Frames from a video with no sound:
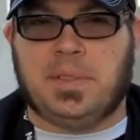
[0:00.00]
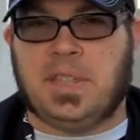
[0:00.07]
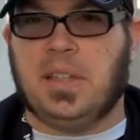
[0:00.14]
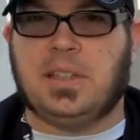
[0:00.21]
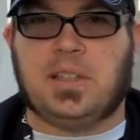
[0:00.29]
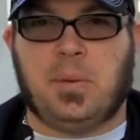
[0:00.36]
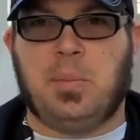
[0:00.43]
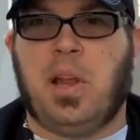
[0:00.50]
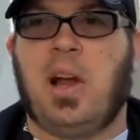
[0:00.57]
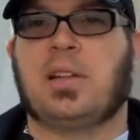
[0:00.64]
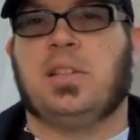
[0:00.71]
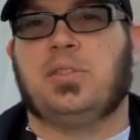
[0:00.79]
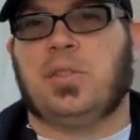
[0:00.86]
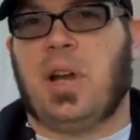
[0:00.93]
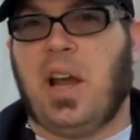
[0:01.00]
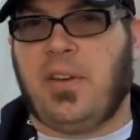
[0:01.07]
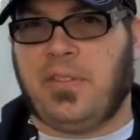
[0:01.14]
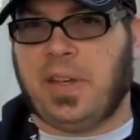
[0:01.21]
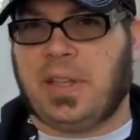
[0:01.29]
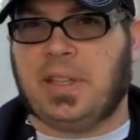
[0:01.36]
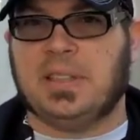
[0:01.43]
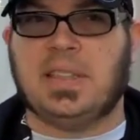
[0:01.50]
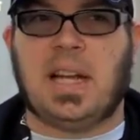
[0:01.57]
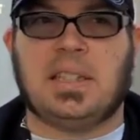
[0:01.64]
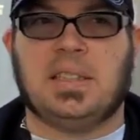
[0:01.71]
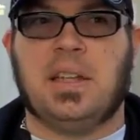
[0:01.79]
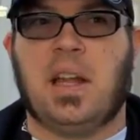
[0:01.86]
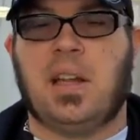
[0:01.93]
to block the traffic, because
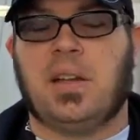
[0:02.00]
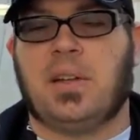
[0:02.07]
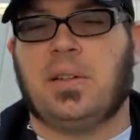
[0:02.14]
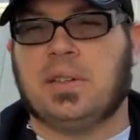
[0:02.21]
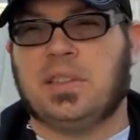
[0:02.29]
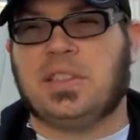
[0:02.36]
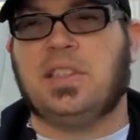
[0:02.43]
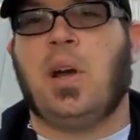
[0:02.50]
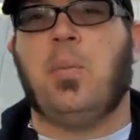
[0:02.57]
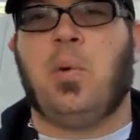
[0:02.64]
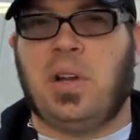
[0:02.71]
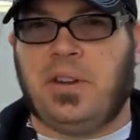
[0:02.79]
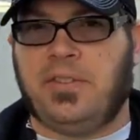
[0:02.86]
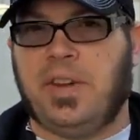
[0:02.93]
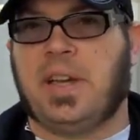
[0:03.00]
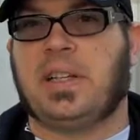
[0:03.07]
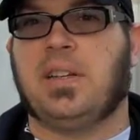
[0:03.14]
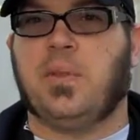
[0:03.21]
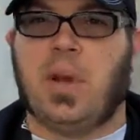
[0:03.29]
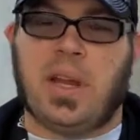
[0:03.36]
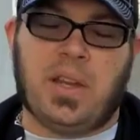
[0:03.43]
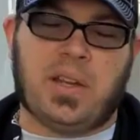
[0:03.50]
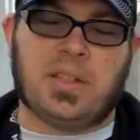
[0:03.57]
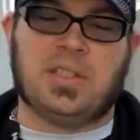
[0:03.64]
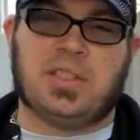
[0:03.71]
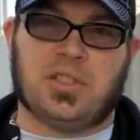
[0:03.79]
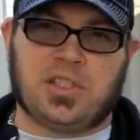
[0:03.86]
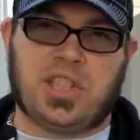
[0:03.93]
that's another somewhat effective way. You can
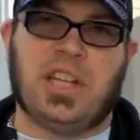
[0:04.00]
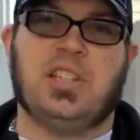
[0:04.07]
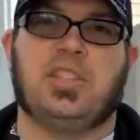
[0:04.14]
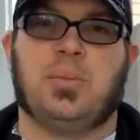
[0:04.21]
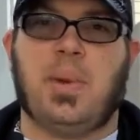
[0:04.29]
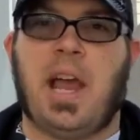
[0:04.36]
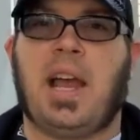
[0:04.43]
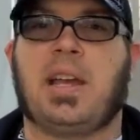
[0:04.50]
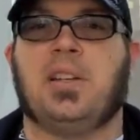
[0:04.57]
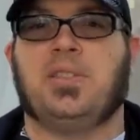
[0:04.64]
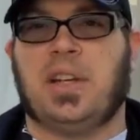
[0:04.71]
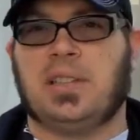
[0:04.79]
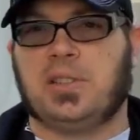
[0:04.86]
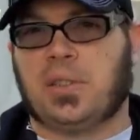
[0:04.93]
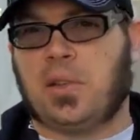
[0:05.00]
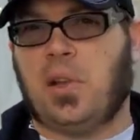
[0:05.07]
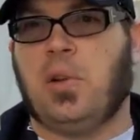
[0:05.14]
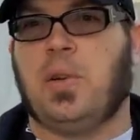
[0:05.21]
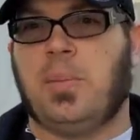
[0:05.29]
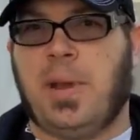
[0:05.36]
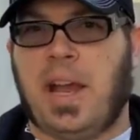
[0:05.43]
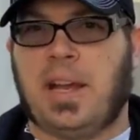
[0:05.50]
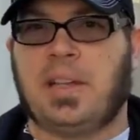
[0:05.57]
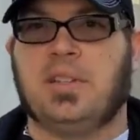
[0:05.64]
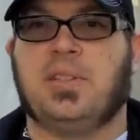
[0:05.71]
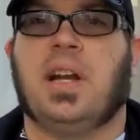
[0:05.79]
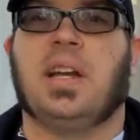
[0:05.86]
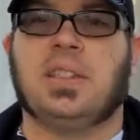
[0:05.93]
still change your MAC address or clone a MAC
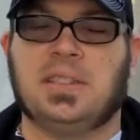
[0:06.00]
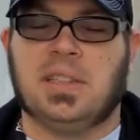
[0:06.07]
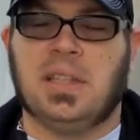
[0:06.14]
address.